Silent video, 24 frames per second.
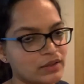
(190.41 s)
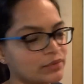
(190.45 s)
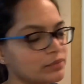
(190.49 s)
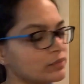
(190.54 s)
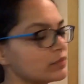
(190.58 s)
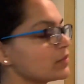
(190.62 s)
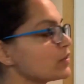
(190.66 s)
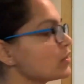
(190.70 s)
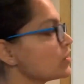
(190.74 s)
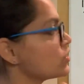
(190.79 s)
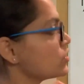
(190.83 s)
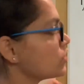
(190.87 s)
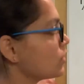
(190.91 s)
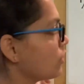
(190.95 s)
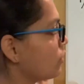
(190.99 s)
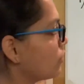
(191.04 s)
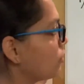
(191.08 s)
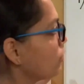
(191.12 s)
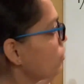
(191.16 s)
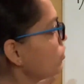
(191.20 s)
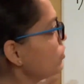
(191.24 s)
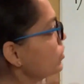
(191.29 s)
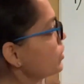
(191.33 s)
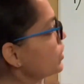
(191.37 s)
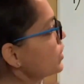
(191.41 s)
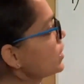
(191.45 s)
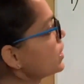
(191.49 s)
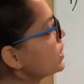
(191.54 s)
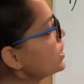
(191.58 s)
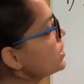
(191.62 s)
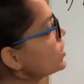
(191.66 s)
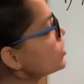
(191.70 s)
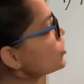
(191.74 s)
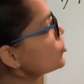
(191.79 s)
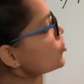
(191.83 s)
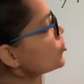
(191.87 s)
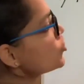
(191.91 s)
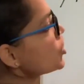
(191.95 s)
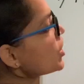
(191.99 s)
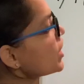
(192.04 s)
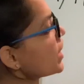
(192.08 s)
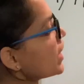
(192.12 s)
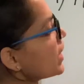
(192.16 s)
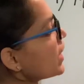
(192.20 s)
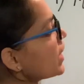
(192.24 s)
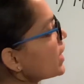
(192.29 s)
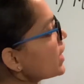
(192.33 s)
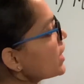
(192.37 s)
So
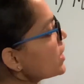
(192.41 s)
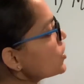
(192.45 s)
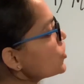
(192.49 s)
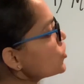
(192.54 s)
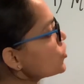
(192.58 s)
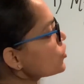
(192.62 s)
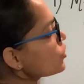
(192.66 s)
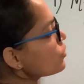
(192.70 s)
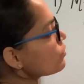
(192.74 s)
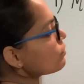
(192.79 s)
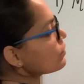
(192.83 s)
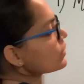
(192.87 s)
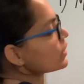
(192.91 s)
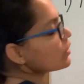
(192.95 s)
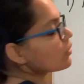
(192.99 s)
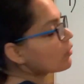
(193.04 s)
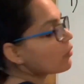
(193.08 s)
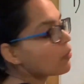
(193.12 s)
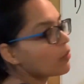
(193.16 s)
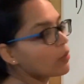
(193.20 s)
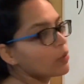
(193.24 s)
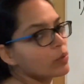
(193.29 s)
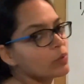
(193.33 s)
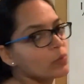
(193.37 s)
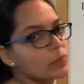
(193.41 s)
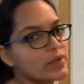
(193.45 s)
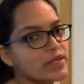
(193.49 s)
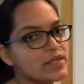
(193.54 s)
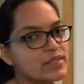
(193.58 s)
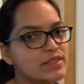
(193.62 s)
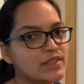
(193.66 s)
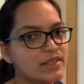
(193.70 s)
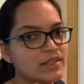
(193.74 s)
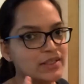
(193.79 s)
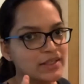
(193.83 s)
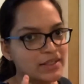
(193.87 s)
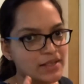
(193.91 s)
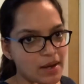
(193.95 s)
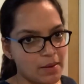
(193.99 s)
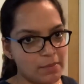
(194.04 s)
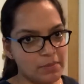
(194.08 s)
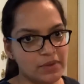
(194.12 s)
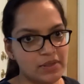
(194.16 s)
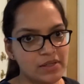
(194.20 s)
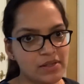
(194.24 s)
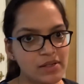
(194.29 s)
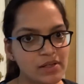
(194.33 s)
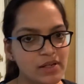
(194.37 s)
J should be always in
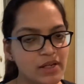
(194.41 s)
capital,